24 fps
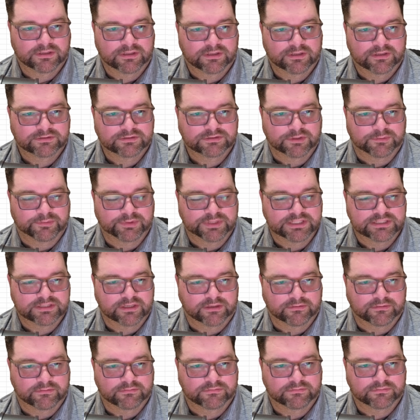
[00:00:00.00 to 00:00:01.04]
So please
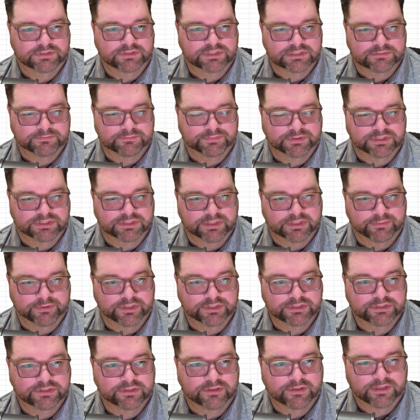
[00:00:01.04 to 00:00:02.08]
don't just put
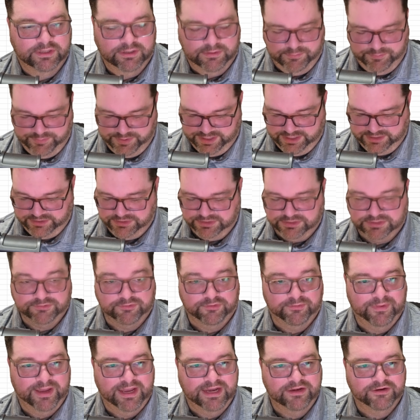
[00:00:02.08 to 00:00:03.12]
gibberish. But just a
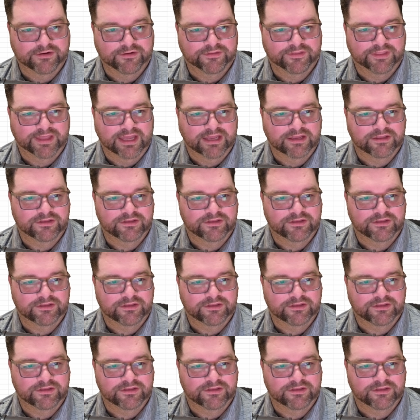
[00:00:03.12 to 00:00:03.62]
reminder that